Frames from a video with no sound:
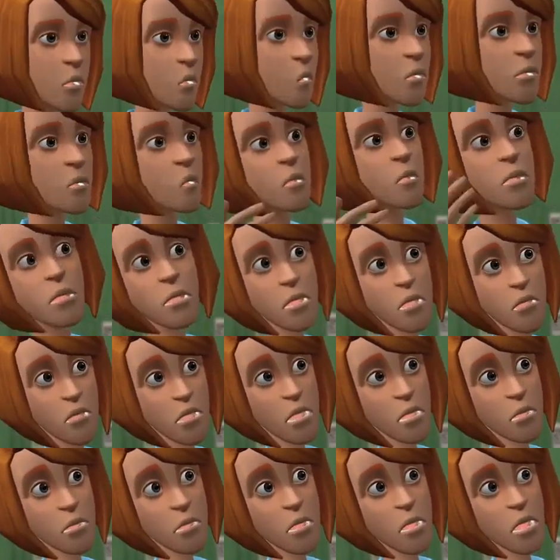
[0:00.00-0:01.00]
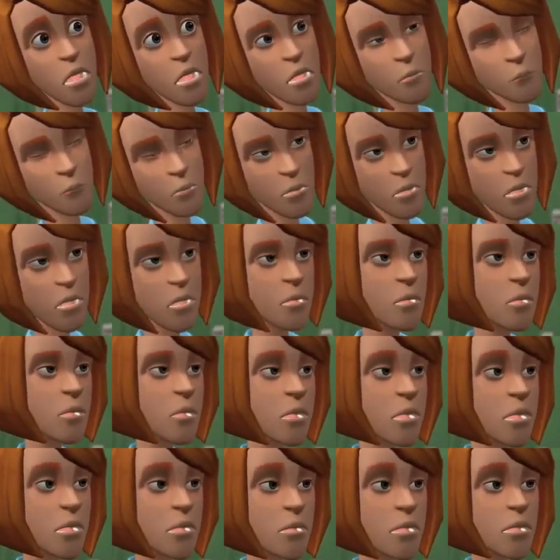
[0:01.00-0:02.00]
don't know. I haven't seen him
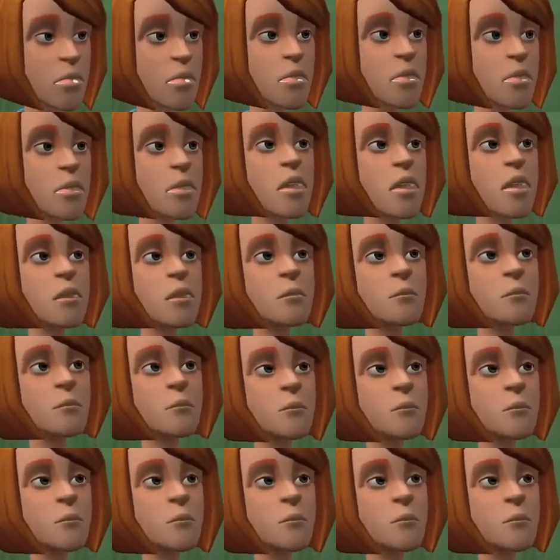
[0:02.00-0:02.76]
since class started.